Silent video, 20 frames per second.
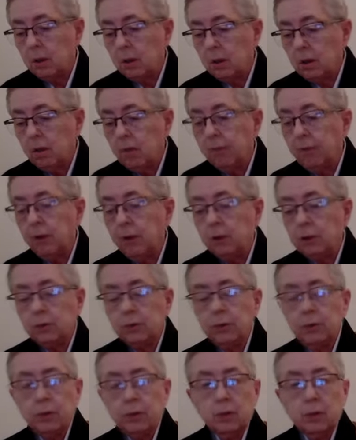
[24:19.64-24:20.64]
a false
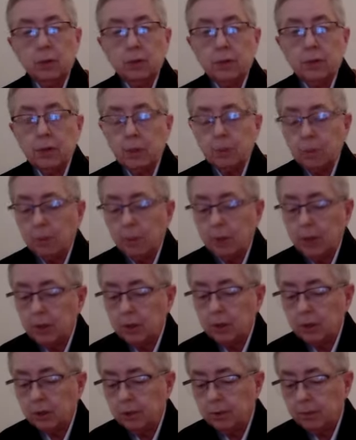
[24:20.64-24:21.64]
view of
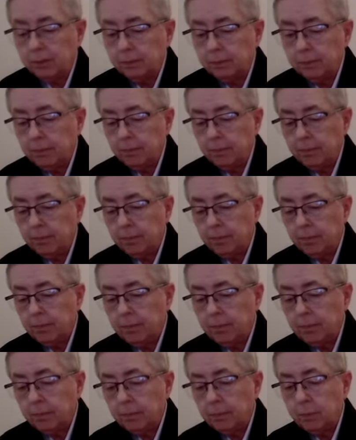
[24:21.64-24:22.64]
separation
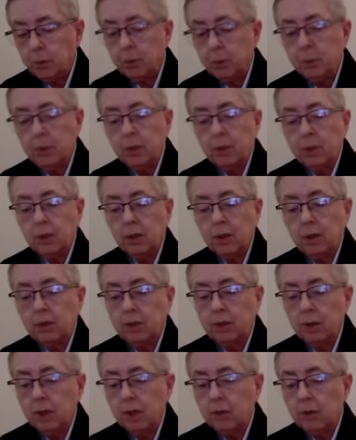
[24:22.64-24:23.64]
between ourselves
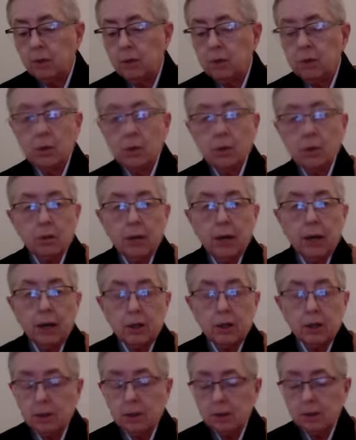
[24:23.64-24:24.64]
and others,
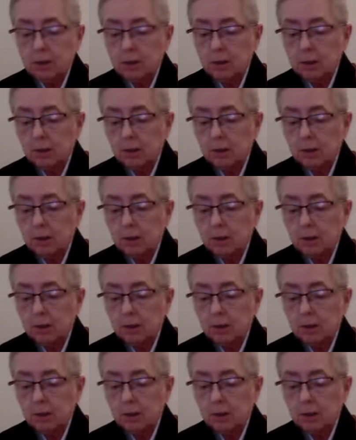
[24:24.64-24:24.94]
distractions.